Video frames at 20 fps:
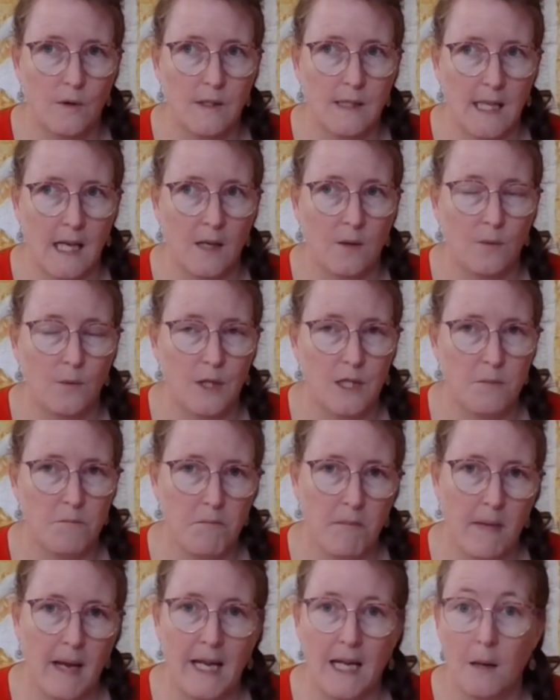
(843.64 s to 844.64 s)
sandwich
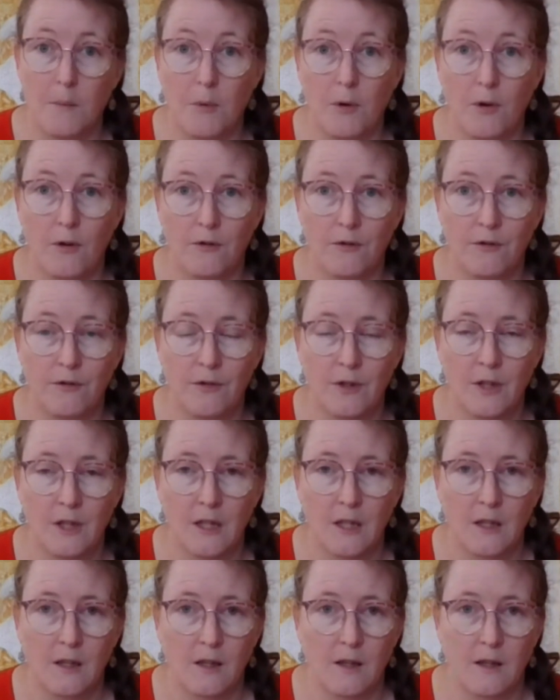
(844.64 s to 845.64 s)
made up of?
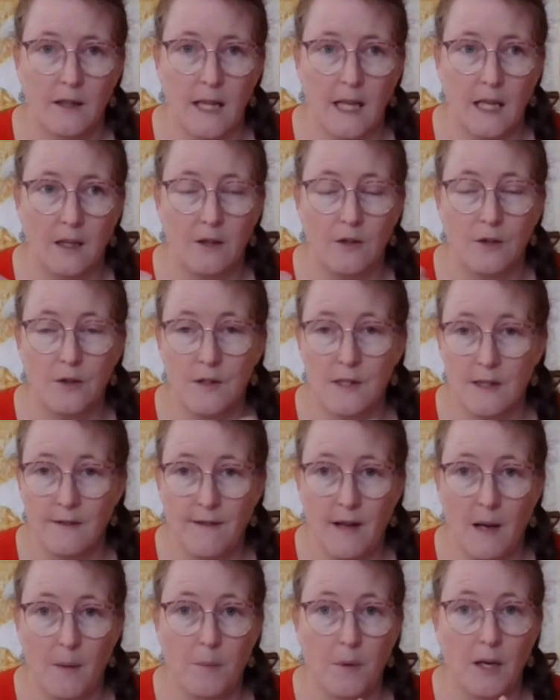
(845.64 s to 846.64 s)
That includes the
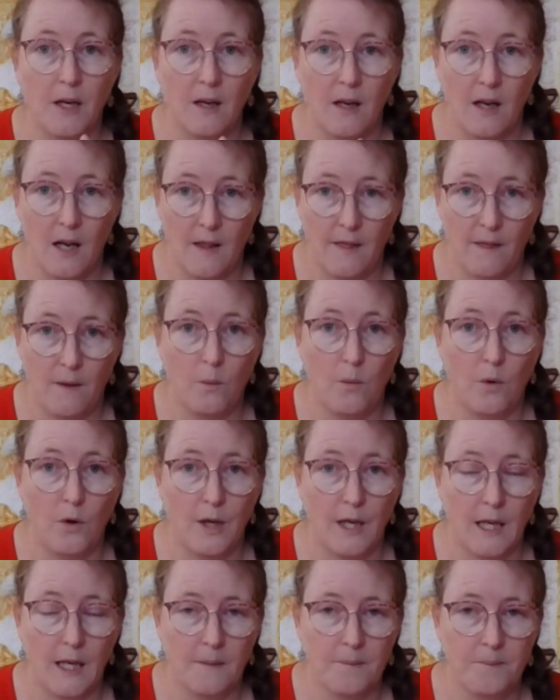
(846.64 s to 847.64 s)
fabric and the
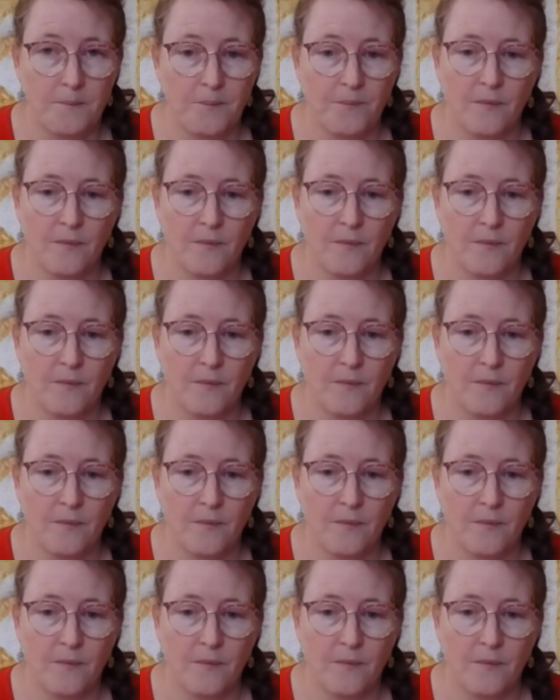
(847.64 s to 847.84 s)
wadding.